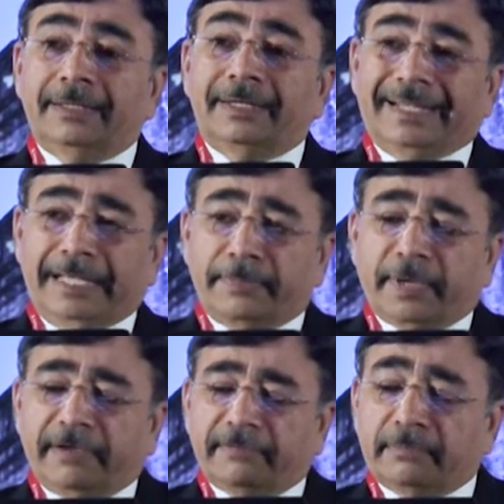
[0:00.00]
The team
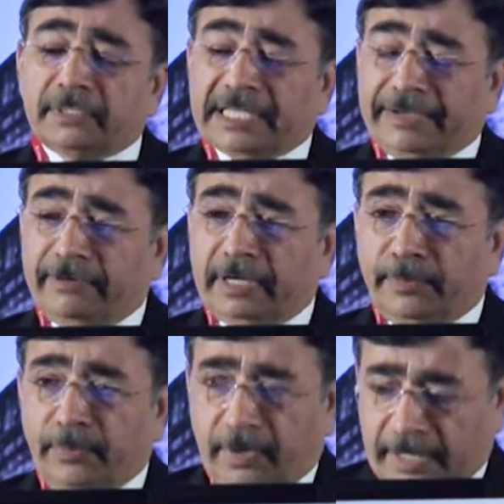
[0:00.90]
gave them
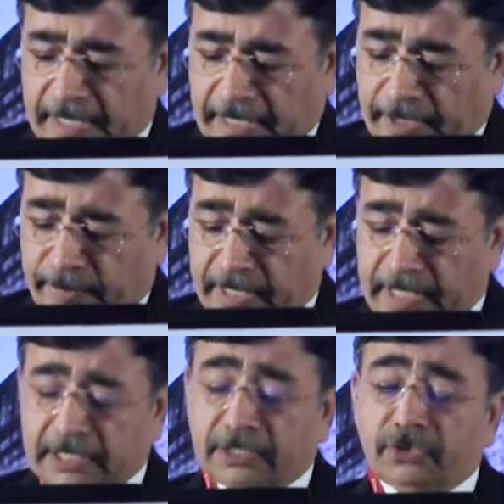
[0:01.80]
several important
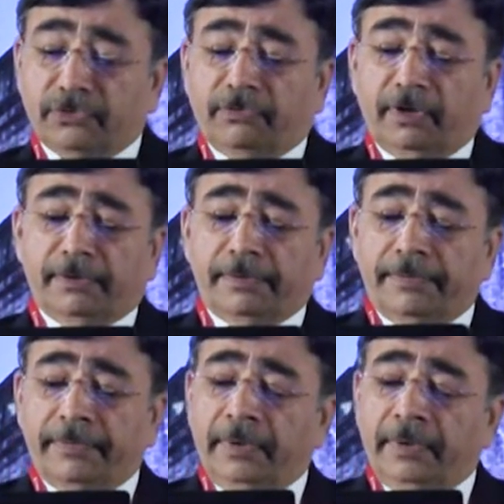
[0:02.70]
recommendations to follow.